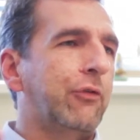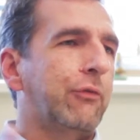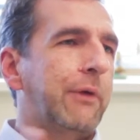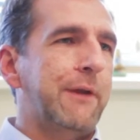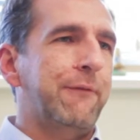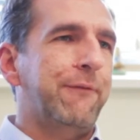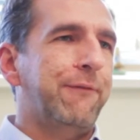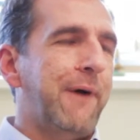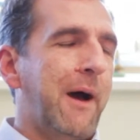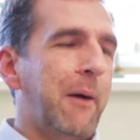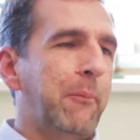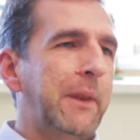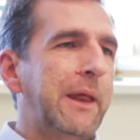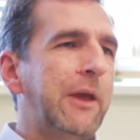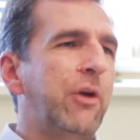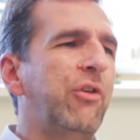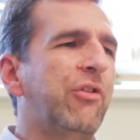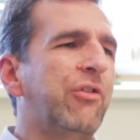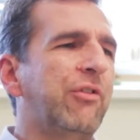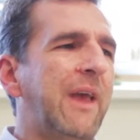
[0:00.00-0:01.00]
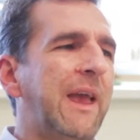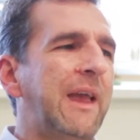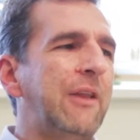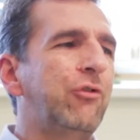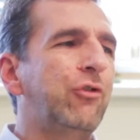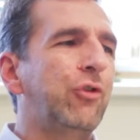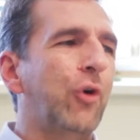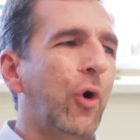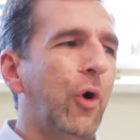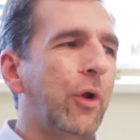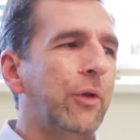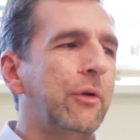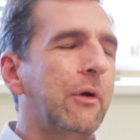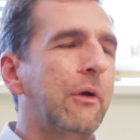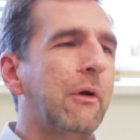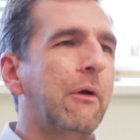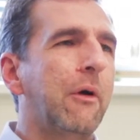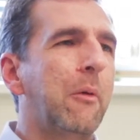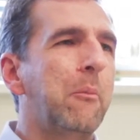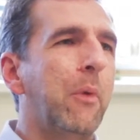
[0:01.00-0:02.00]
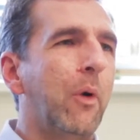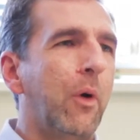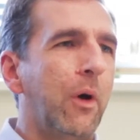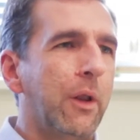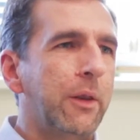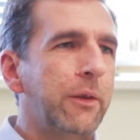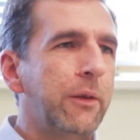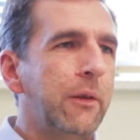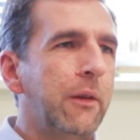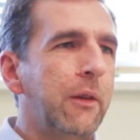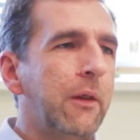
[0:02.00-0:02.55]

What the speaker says: great family, who say, John, come on,